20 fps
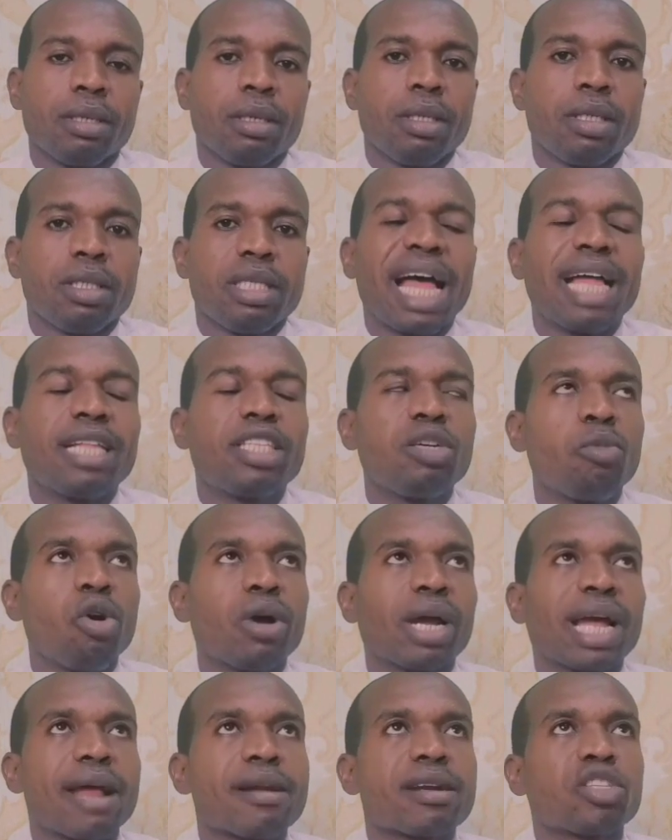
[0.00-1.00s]
That
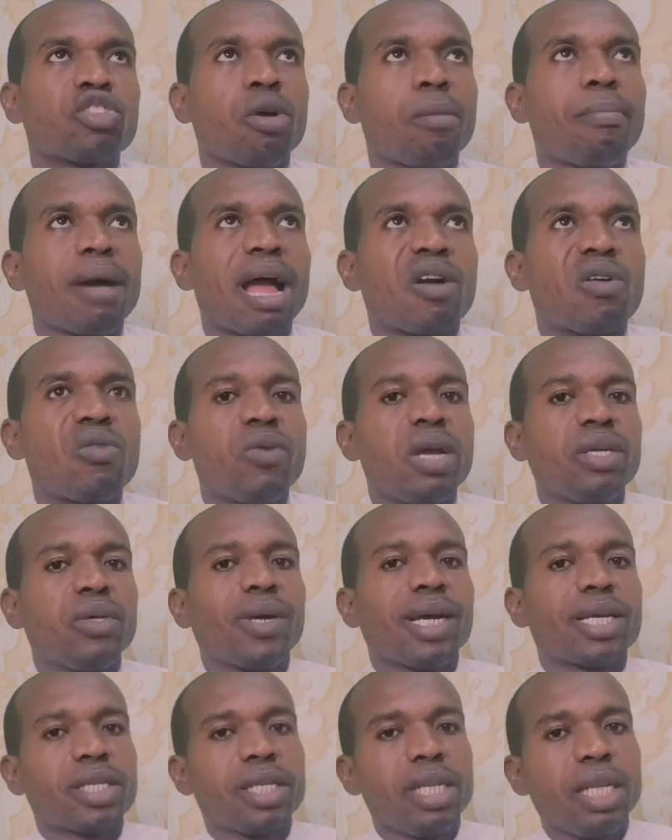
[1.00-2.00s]
demon can return back when
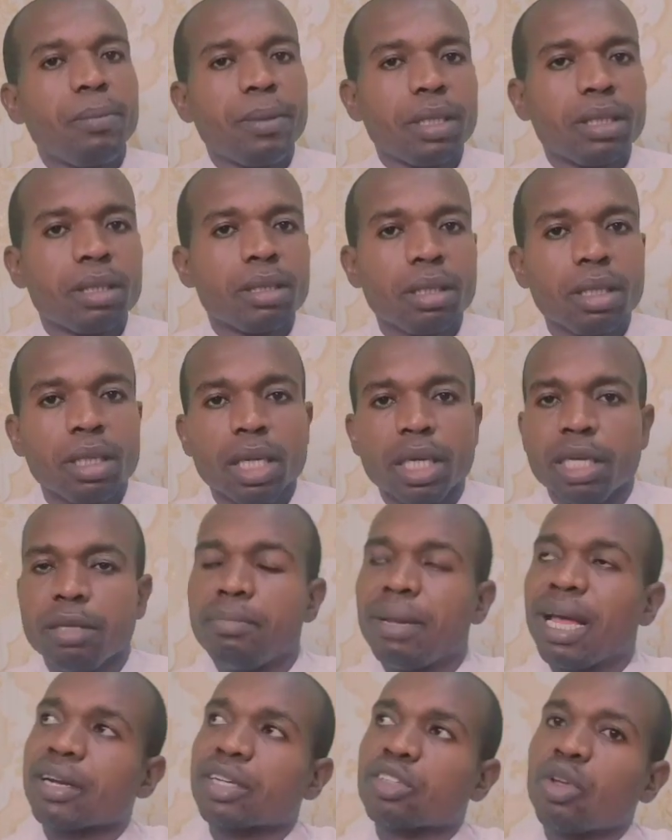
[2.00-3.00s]
you are sleeping. It
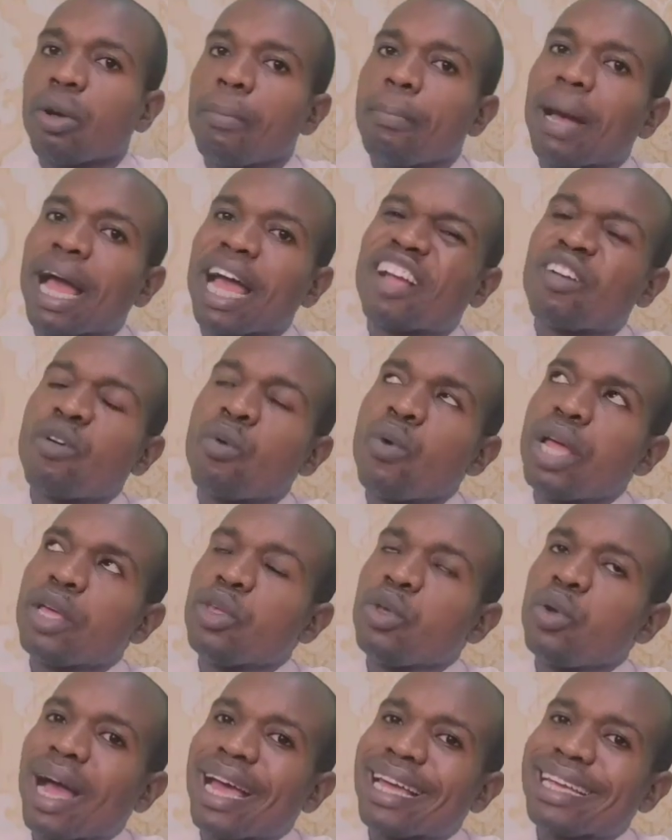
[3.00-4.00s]
may return back
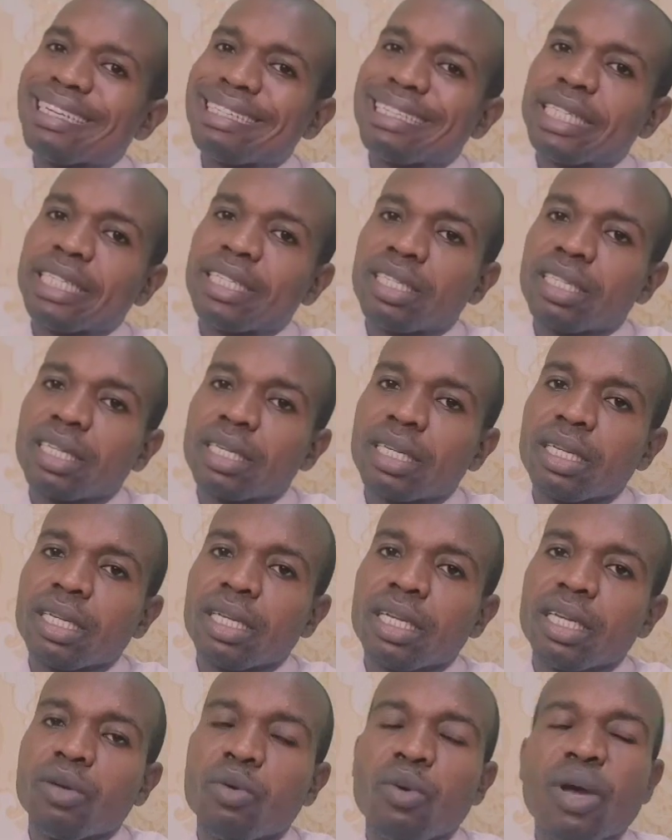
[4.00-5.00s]
when you are eating.
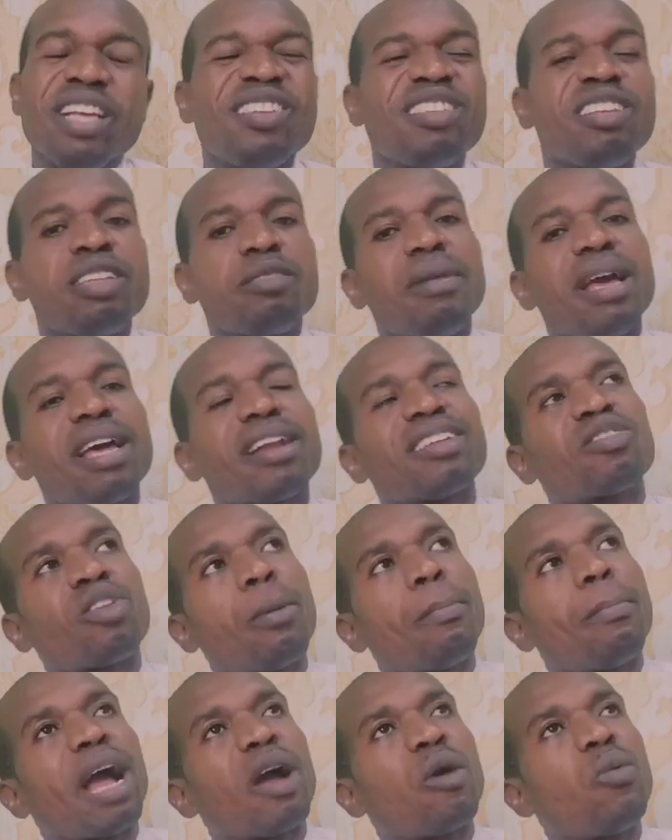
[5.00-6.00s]
It may
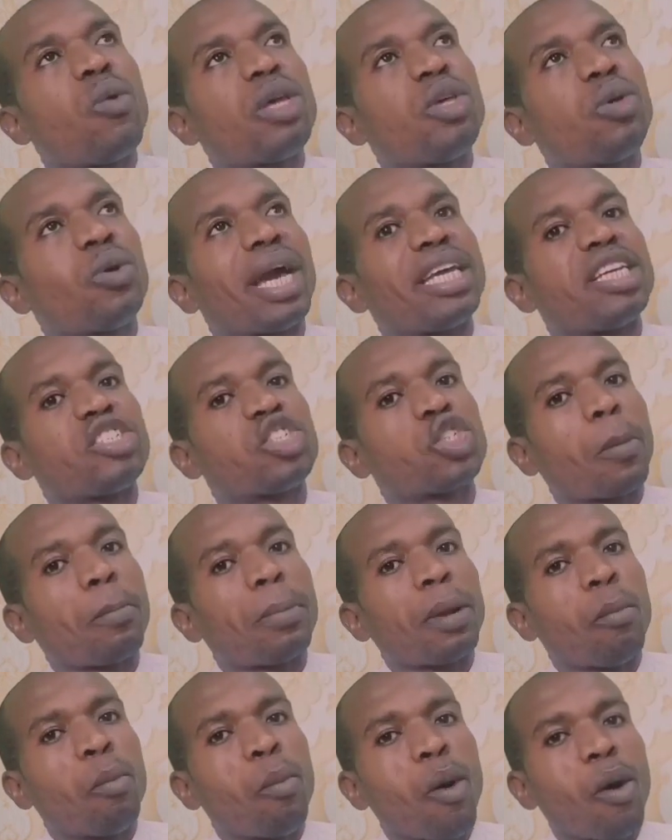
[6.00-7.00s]
return back when you are in
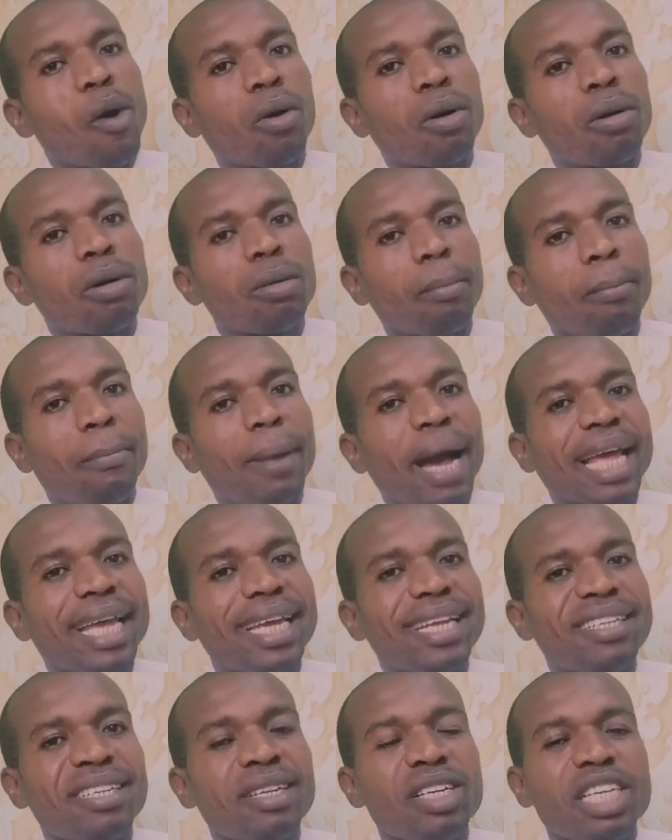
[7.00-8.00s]
shopping mall,
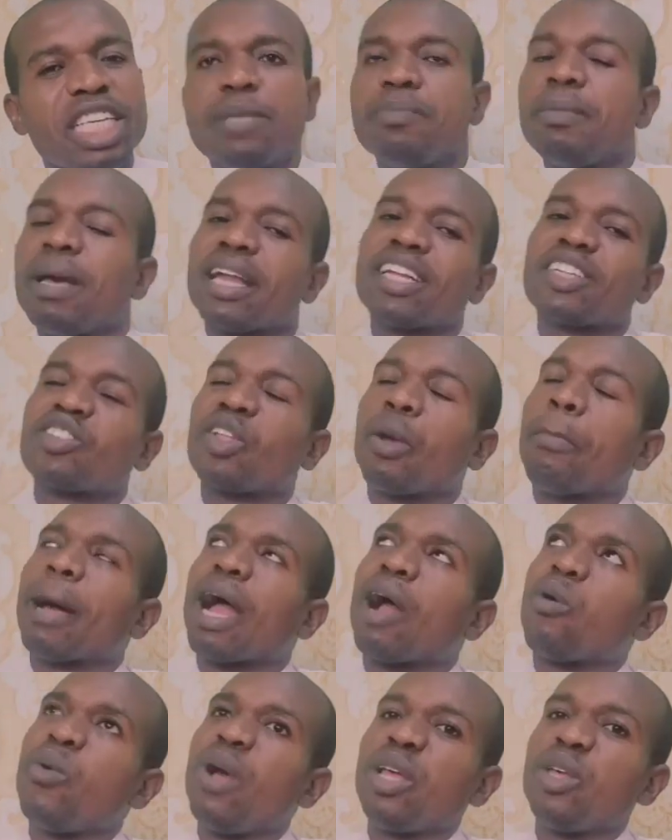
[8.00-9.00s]
buying. It may return
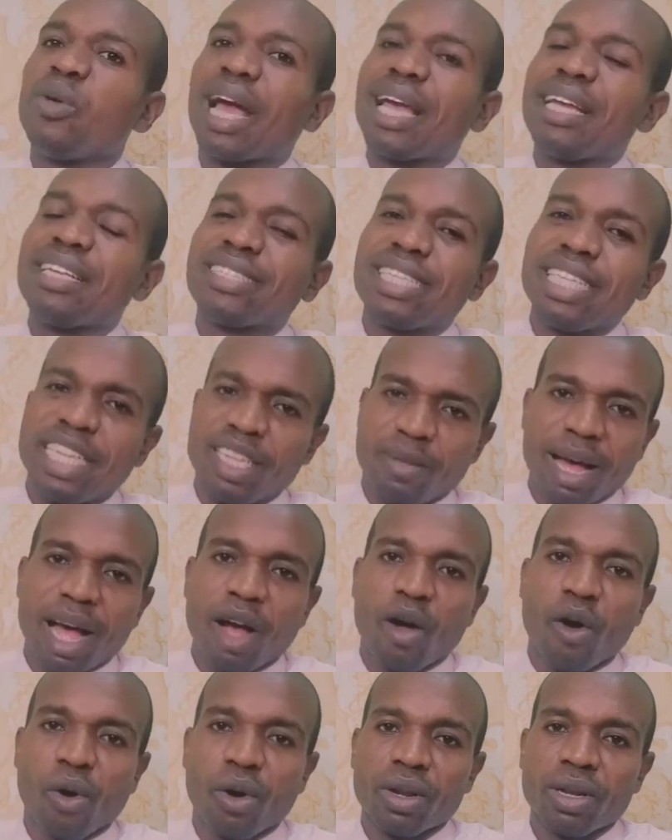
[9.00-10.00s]
back when you are in
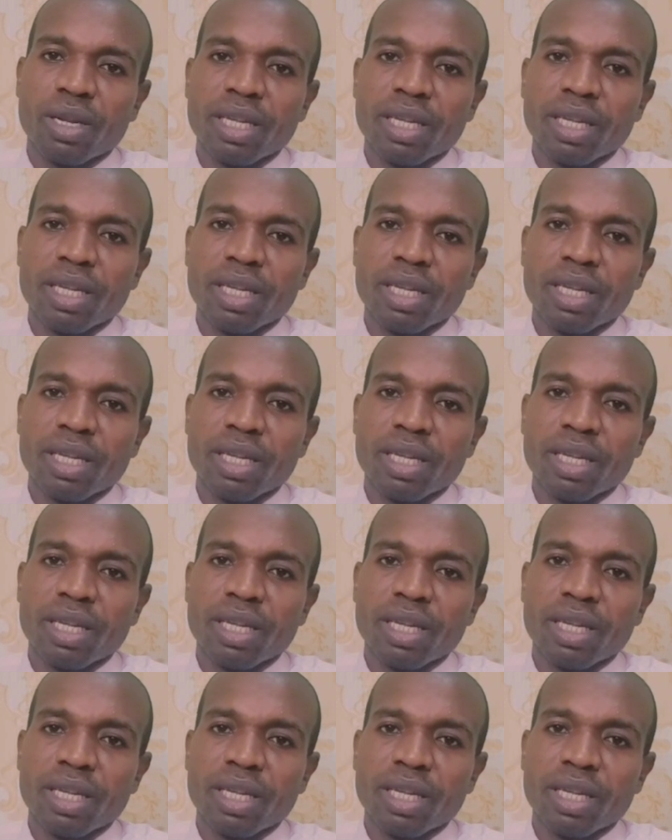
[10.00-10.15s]
cinema hall.